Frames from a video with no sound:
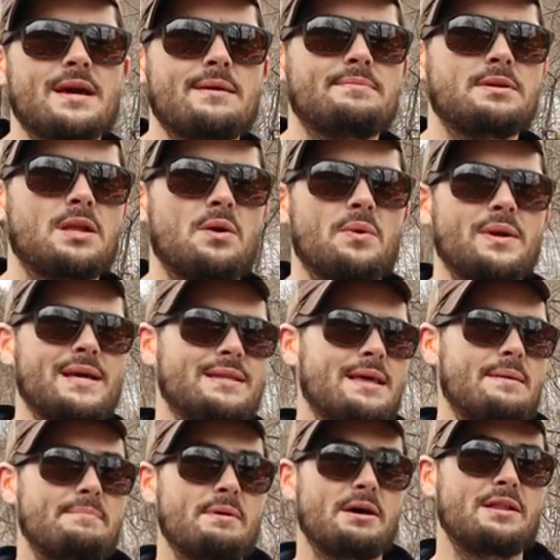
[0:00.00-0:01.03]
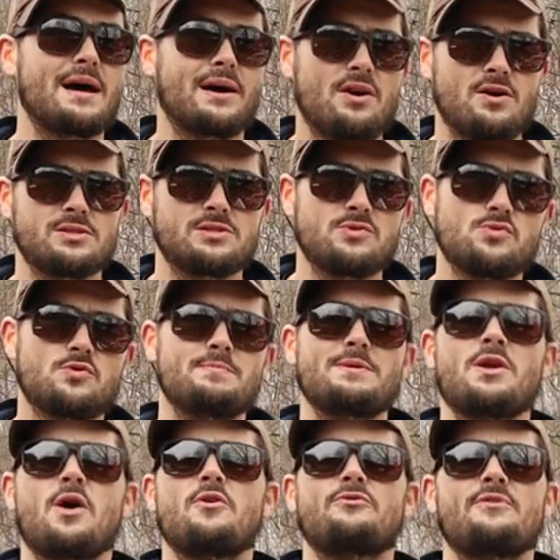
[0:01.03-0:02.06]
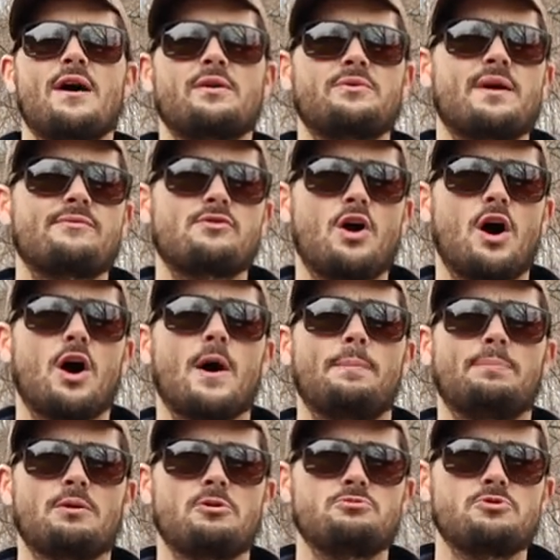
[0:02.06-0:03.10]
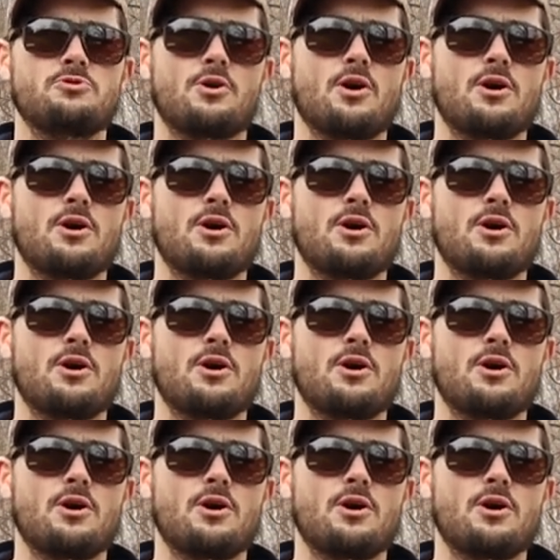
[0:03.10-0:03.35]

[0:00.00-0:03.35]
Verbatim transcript: down below, and hit that bell icon so you can be notified whenever I upload new